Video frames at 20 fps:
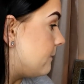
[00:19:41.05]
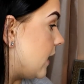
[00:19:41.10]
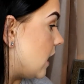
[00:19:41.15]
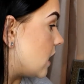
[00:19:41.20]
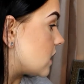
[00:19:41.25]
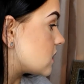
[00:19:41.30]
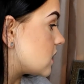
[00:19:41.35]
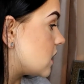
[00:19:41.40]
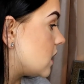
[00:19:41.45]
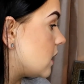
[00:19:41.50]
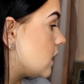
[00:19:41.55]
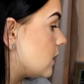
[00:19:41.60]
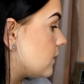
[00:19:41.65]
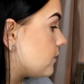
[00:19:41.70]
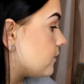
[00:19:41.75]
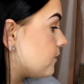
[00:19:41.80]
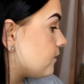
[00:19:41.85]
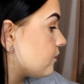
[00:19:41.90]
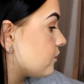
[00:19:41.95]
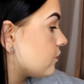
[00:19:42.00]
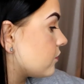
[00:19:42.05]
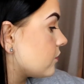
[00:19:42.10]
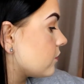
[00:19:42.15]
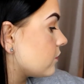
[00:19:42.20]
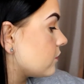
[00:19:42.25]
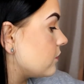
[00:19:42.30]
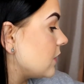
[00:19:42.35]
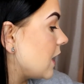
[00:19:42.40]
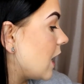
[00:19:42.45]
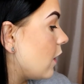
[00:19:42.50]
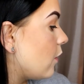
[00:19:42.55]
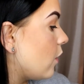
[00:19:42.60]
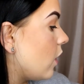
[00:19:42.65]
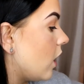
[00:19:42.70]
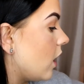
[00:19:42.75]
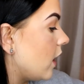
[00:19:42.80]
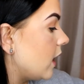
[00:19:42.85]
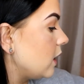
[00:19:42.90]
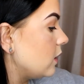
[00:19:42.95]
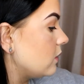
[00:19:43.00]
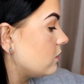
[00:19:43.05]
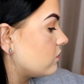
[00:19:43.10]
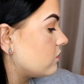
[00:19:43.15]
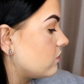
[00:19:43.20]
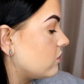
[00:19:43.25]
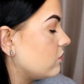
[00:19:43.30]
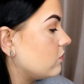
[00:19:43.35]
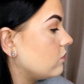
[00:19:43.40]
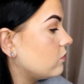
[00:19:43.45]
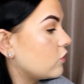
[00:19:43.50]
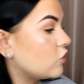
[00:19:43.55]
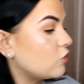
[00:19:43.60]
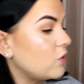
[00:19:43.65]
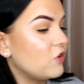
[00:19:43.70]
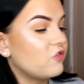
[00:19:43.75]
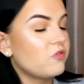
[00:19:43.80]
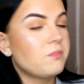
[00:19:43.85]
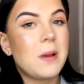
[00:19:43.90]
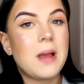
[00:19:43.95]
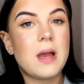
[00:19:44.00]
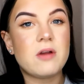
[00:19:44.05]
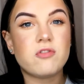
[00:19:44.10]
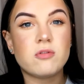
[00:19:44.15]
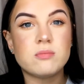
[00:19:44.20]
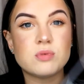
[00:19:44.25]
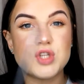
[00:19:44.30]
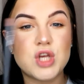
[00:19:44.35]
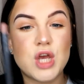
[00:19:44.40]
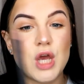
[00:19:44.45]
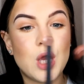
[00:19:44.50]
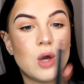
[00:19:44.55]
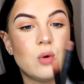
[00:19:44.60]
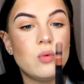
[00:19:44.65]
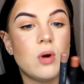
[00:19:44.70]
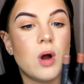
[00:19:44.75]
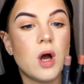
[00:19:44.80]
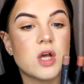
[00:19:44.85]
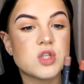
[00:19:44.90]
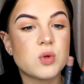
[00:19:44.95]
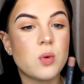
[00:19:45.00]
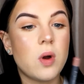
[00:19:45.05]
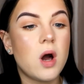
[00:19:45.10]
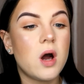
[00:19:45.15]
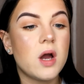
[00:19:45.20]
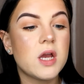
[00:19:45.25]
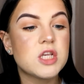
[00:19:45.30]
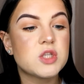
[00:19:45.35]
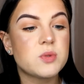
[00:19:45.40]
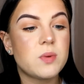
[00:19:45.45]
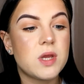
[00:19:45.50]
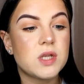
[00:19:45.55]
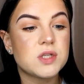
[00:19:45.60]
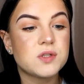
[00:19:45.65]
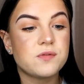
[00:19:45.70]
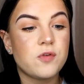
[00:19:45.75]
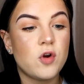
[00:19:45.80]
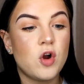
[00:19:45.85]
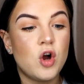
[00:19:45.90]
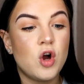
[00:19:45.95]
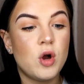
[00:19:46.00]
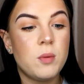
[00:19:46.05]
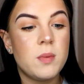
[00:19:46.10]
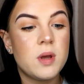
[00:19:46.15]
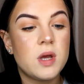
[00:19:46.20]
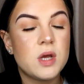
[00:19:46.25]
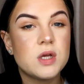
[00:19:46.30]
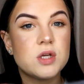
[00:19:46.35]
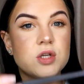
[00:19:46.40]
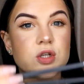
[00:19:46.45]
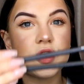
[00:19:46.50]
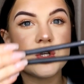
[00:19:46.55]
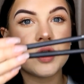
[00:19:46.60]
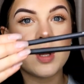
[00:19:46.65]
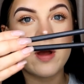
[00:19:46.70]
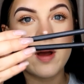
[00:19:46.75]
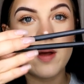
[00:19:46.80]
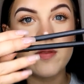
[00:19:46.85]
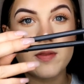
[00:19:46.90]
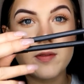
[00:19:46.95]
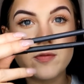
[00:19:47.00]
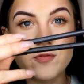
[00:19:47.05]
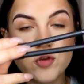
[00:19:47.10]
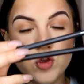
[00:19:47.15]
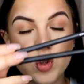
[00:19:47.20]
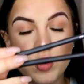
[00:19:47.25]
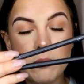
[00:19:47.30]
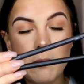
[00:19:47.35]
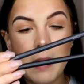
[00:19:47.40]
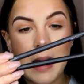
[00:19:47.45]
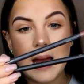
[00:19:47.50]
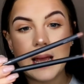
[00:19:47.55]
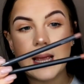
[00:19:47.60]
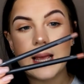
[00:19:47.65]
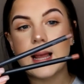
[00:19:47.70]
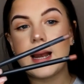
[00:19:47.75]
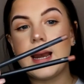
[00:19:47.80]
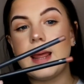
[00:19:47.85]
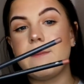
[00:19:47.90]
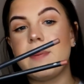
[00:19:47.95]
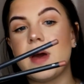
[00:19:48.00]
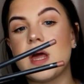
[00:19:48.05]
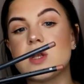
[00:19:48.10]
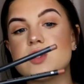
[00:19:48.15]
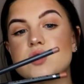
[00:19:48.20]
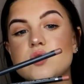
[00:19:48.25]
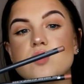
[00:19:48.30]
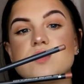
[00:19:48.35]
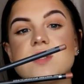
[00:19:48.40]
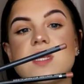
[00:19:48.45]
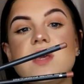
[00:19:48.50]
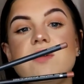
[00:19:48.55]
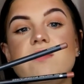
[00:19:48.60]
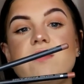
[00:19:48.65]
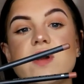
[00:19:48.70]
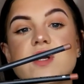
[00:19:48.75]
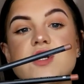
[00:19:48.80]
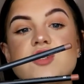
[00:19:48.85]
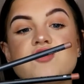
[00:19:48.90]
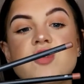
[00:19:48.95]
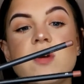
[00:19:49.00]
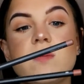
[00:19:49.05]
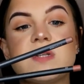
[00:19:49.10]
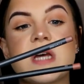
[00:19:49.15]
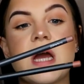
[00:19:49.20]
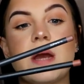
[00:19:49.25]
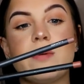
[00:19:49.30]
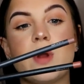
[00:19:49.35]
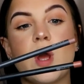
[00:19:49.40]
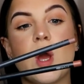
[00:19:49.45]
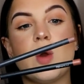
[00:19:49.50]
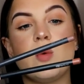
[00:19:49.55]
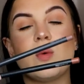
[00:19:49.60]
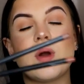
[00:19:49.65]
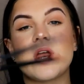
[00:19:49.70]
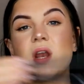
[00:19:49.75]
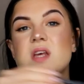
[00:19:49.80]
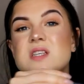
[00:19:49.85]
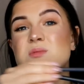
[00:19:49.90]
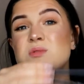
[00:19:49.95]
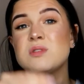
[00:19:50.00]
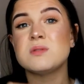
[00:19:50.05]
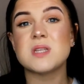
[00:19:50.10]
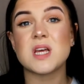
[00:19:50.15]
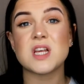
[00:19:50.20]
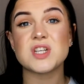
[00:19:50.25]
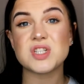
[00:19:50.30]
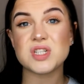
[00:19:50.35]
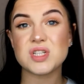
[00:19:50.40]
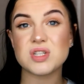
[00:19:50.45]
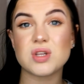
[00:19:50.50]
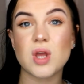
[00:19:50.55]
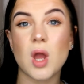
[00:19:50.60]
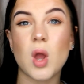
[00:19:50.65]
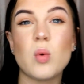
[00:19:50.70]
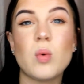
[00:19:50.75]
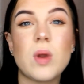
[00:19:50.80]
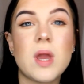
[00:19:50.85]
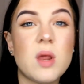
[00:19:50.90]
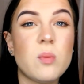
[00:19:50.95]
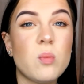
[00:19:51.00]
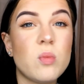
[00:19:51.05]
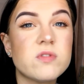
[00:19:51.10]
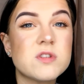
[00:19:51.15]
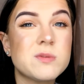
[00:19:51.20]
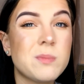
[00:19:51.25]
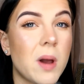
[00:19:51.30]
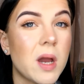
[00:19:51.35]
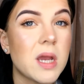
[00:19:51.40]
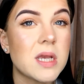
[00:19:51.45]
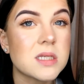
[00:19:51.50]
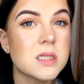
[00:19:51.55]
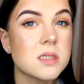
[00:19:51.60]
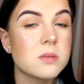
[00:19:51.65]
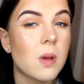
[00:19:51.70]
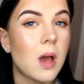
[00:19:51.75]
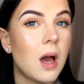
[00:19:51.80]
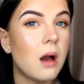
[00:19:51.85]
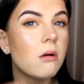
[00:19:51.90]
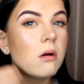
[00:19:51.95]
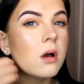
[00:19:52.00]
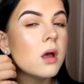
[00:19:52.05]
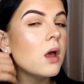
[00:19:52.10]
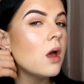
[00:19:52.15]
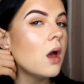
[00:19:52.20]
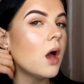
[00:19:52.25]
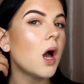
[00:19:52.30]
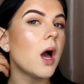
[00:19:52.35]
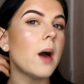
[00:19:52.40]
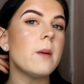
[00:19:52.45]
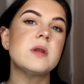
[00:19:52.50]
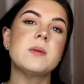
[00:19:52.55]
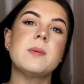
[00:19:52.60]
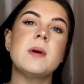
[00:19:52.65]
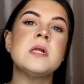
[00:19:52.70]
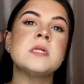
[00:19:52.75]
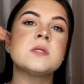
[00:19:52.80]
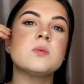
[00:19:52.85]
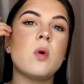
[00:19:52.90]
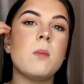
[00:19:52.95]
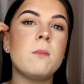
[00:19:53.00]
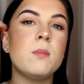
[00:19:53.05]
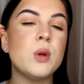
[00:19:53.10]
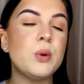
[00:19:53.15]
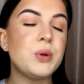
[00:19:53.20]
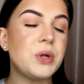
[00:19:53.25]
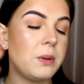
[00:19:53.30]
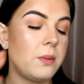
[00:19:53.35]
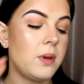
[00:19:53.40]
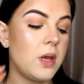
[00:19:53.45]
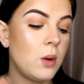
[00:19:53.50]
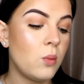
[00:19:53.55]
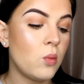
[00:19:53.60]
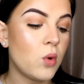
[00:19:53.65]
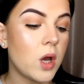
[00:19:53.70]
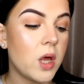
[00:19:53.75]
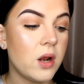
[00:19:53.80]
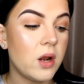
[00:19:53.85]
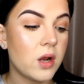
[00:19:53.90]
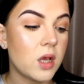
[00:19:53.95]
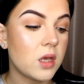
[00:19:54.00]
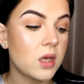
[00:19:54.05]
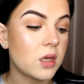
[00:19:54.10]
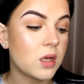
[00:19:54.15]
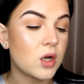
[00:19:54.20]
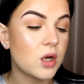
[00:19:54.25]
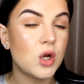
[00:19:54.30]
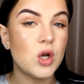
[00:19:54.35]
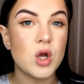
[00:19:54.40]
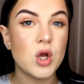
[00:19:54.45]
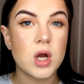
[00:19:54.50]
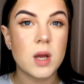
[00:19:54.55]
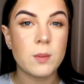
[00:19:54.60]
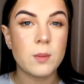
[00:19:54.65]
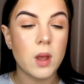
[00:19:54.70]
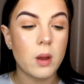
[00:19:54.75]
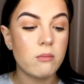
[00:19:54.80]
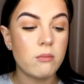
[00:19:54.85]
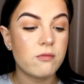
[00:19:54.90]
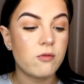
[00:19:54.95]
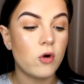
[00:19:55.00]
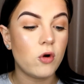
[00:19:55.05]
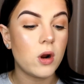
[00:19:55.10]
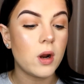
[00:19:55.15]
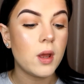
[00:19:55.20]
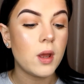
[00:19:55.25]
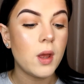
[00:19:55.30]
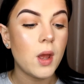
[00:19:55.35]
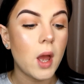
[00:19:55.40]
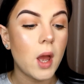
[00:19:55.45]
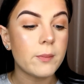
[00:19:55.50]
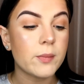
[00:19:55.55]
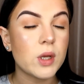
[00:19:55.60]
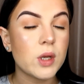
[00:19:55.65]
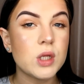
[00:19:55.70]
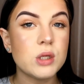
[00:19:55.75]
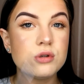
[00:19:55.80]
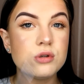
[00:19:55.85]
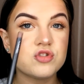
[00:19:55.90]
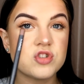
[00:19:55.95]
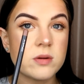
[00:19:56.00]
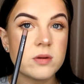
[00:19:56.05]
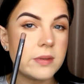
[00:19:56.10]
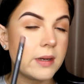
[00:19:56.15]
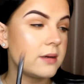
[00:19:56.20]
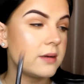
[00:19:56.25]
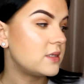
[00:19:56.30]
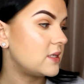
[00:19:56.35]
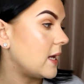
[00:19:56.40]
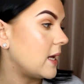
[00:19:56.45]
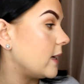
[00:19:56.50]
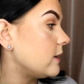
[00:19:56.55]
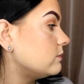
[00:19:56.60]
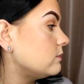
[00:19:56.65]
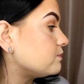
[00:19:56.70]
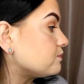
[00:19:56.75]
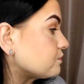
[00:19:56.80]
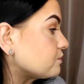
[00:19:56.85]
But, now I switched back from two. So, I switched from... the two MAC lip pencils, either Strip Down Oak, and I sometimes actually go in with Spice as well. Um, it depends what mood I'm in and what kind of look I'm going for. I'm going to use Strip Down today.